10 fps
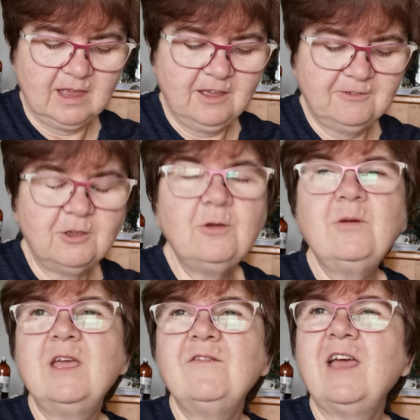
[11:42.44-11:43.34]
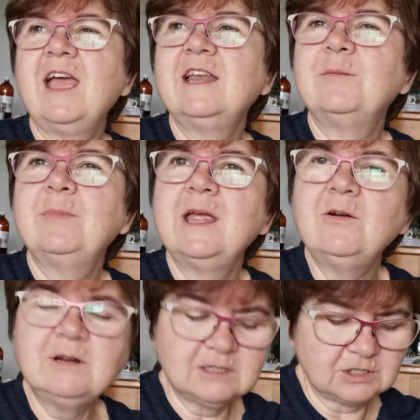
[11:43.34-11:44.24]
if you ever had a
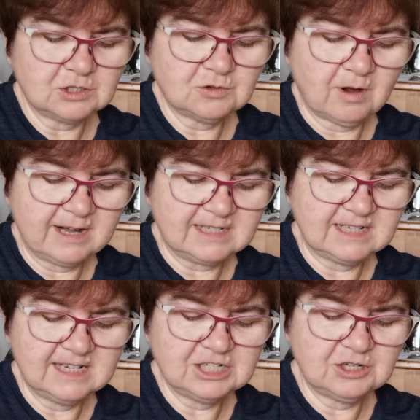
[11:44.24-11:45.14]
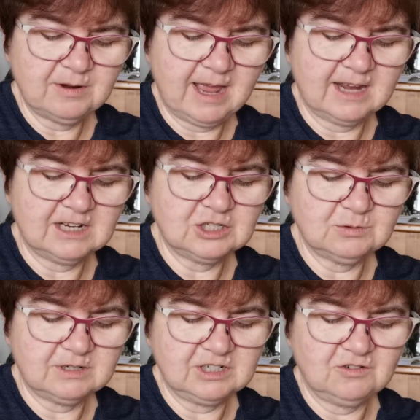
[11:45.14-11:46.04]
parent try to teach you how to
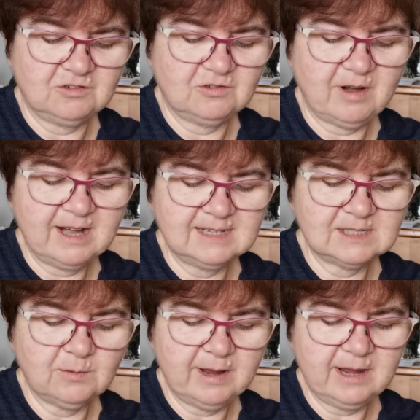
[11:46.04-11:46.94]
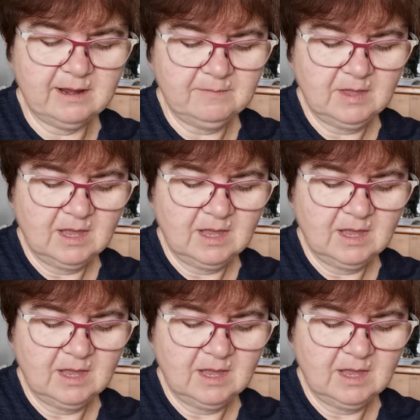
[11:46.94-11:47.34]
do a granny square,